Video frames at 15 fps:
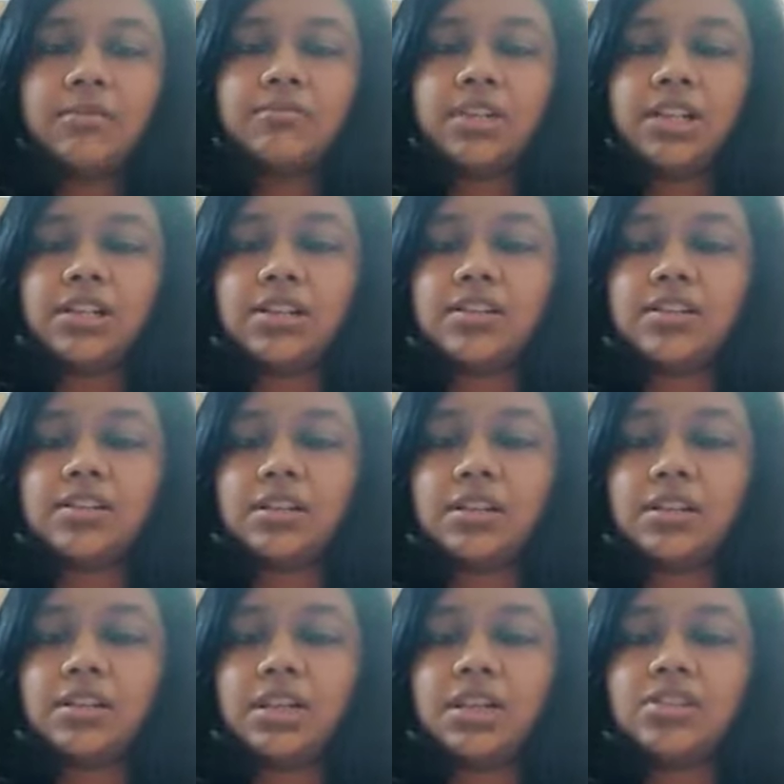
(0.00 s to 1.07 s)
because
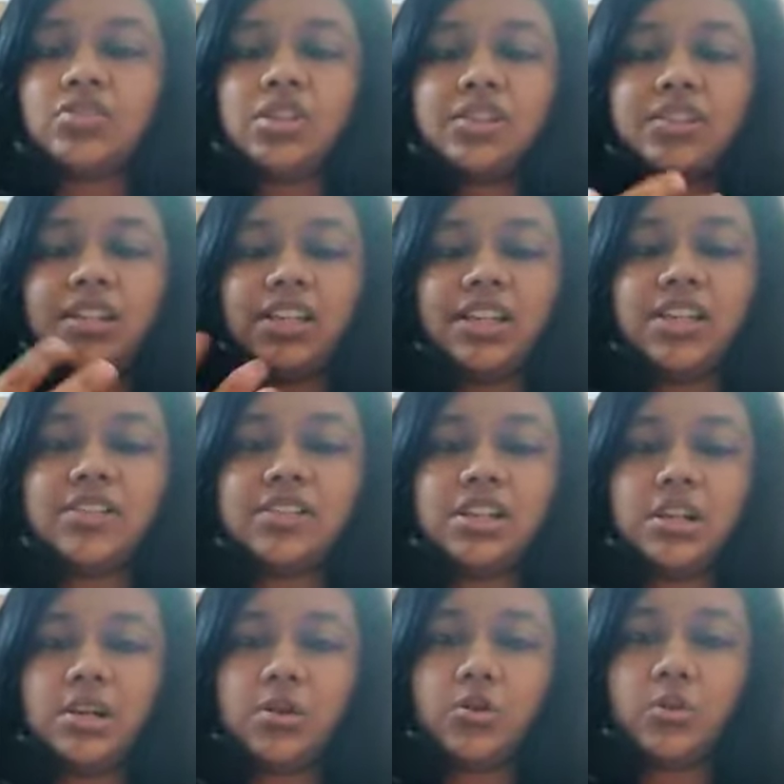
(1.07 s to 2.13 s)
it's just an
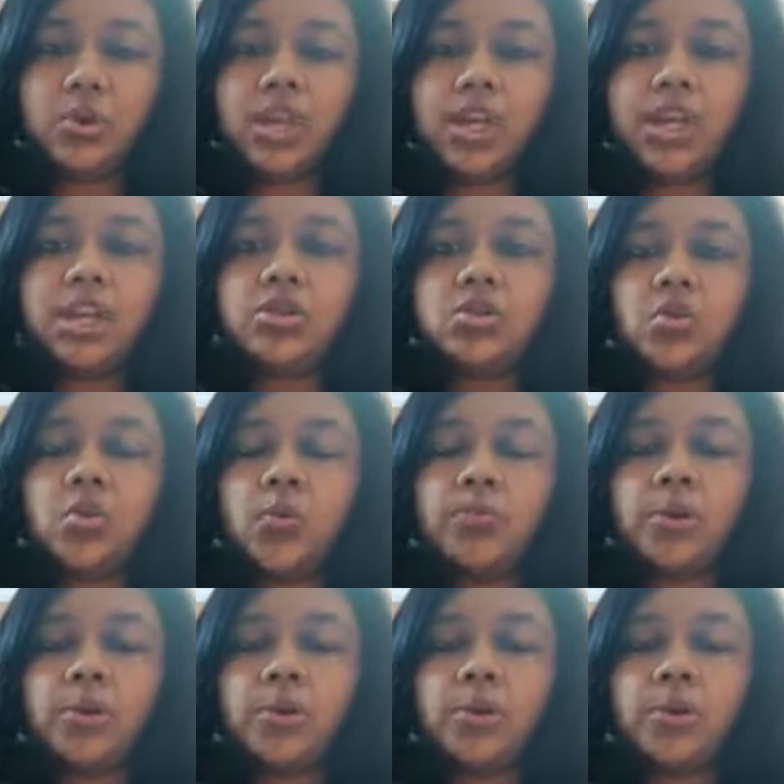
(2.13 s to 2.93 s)
easier way to